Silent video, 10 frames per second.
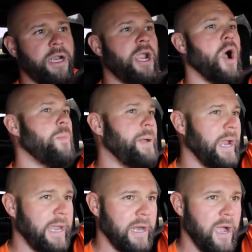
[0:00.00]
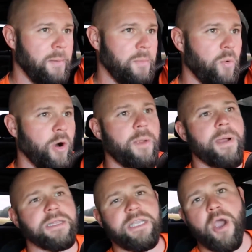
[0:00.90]
go pick it up, worry
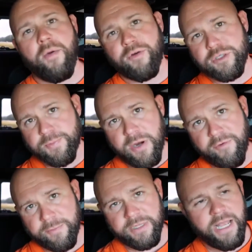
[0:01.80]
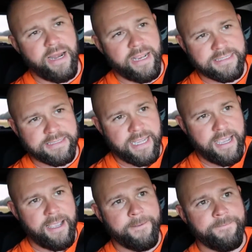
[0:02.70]
about the overspray from the Line-X
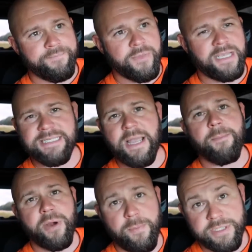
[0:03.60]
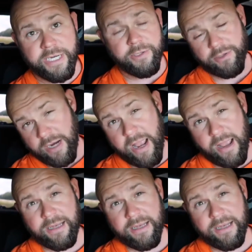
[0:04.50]
guy, because I'm pretty particular.